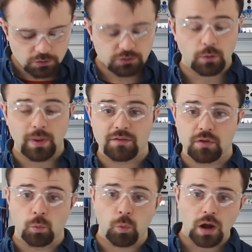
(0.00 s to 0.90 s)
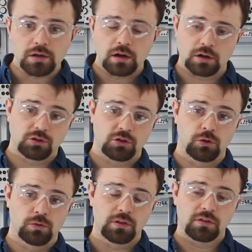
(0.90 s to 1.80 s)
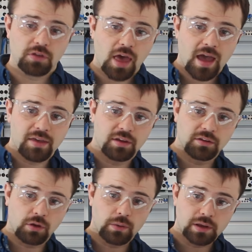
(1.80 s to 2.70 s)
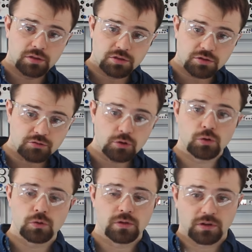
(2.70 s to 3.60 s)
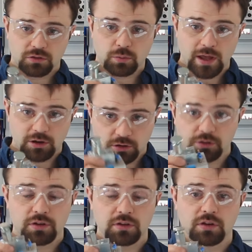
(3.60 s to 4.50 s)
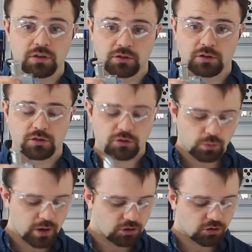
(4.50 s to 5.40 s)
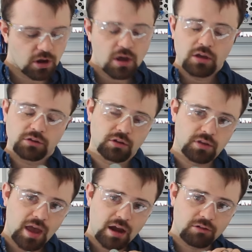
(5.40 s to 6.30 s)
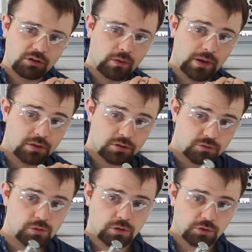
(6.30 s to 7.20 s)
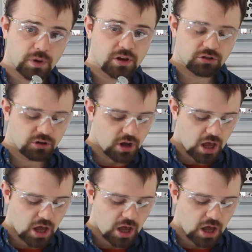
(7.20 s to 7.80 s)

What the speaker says: So we have a 1 and a 2. This is the air that is going through this switch, because this is just a switch. So the air is going through the switch.